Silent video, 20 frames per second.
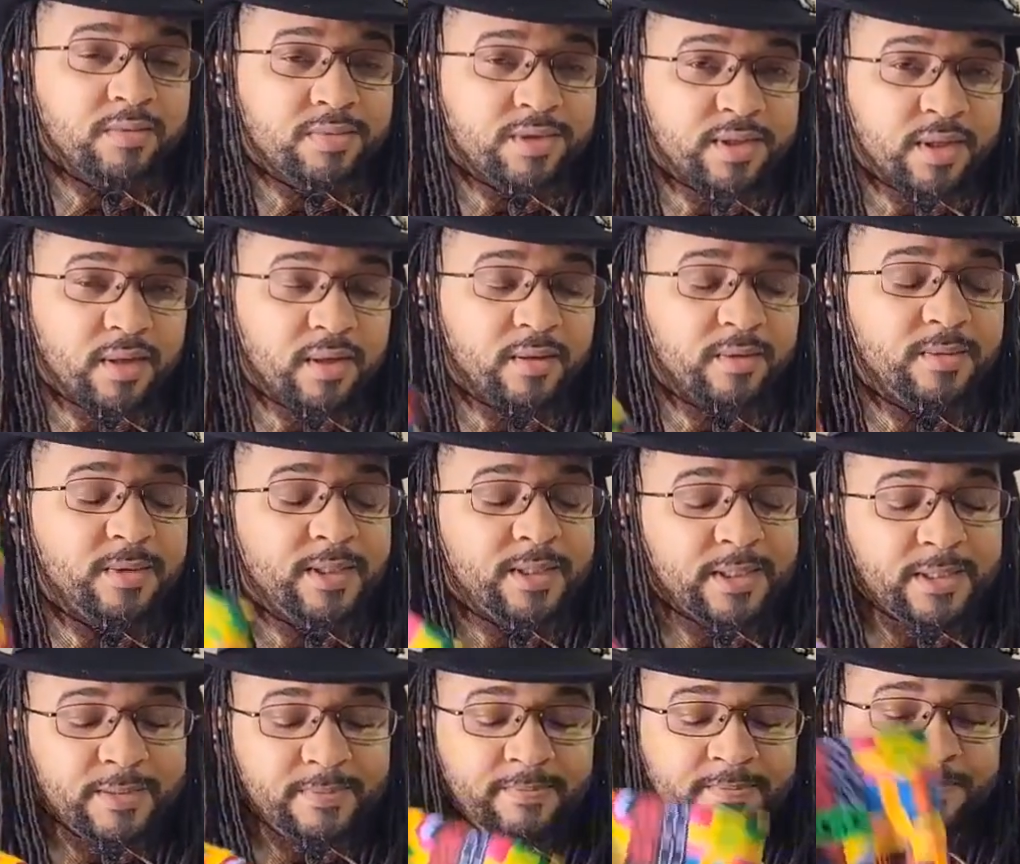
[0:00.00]
So
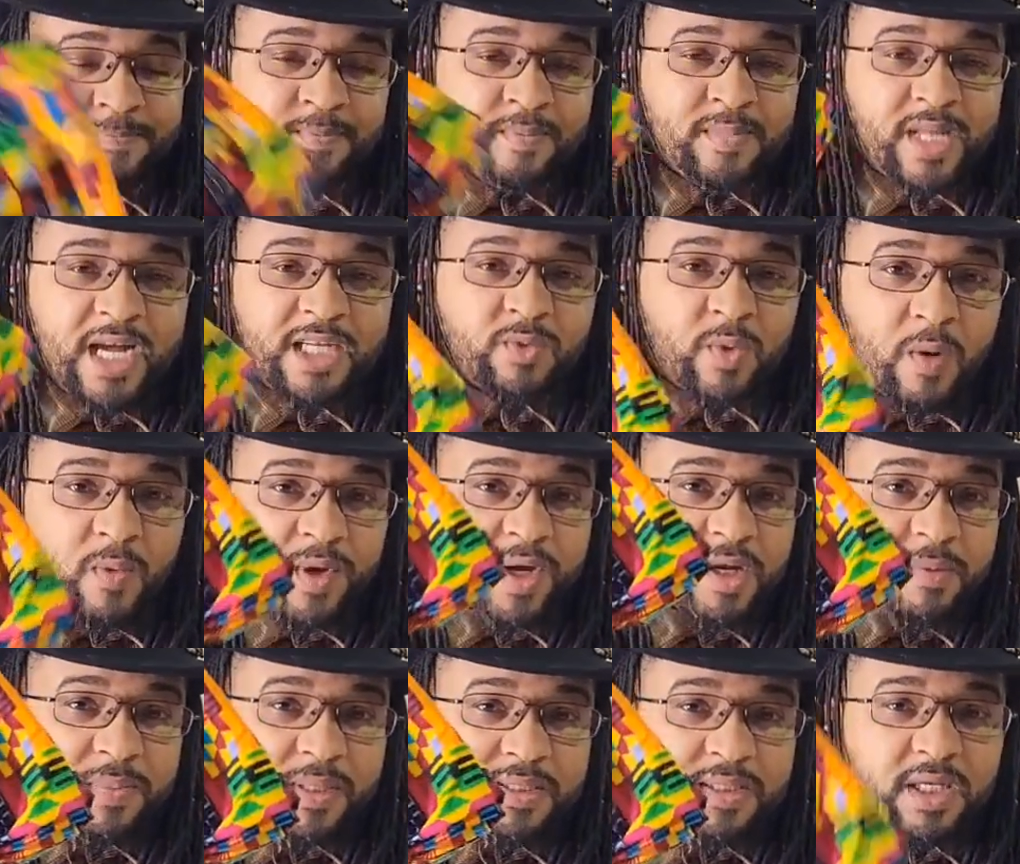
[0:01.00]
that's why we're
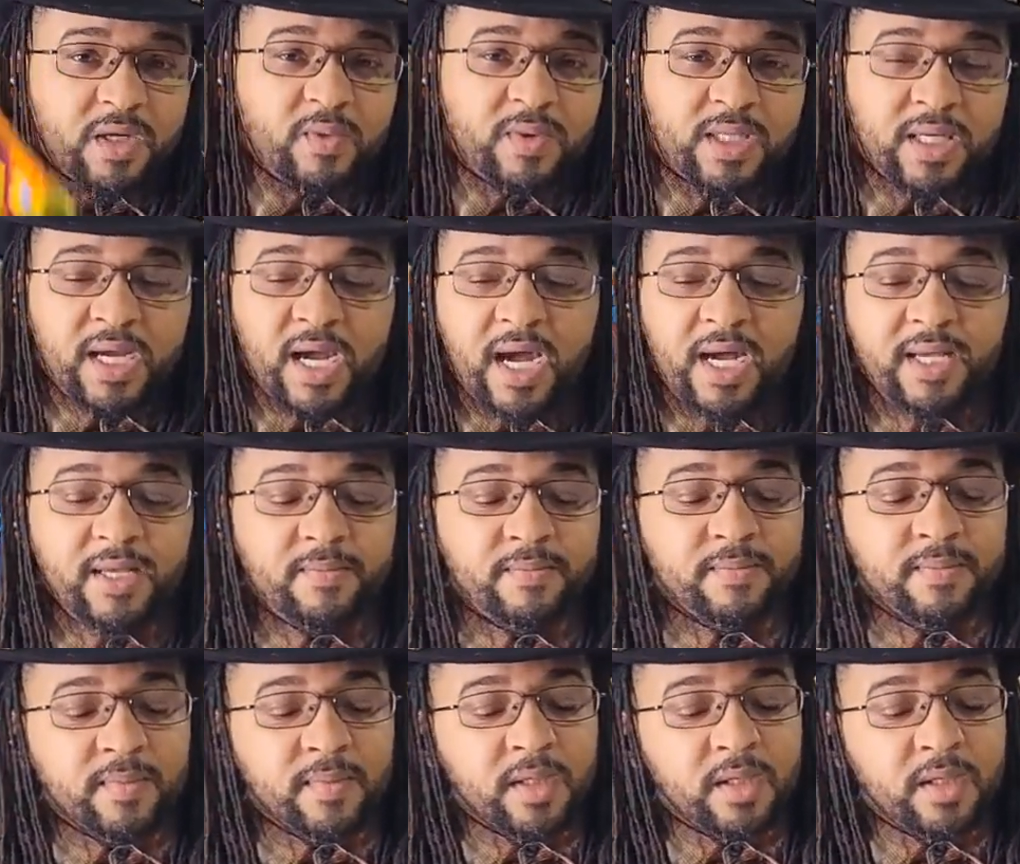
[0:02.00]
going to be sticking with the cotton.